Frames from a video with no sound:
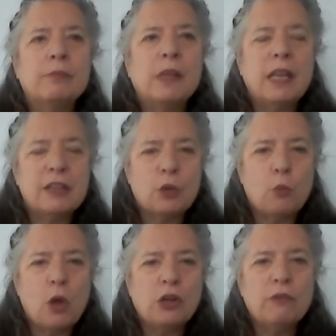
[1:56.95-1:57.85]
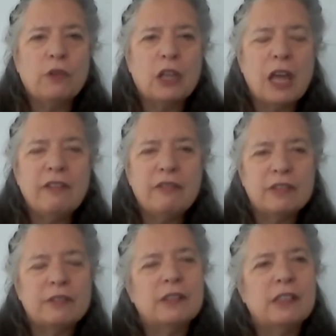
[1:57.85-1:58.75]
It's a Wonderful Life,
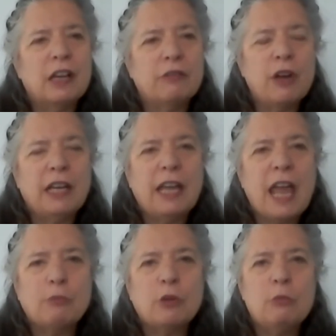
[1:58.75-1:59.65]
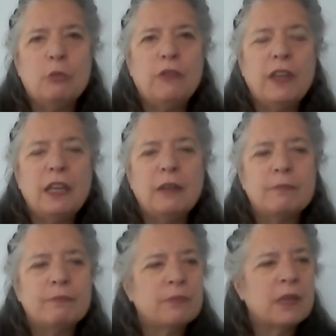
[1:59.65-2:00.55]
Frank Capra movie.
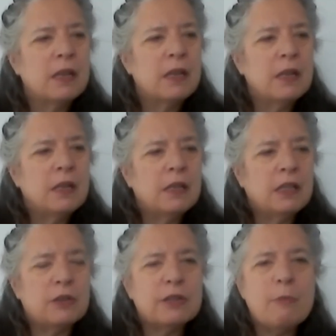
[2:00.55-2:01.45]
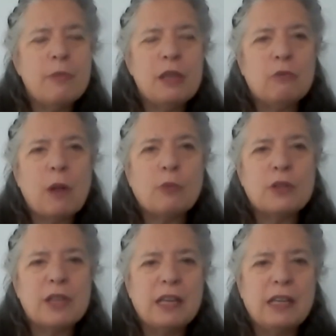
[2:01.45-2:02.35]
There's something
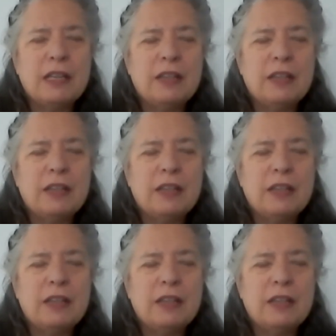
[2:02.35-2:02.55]
represented in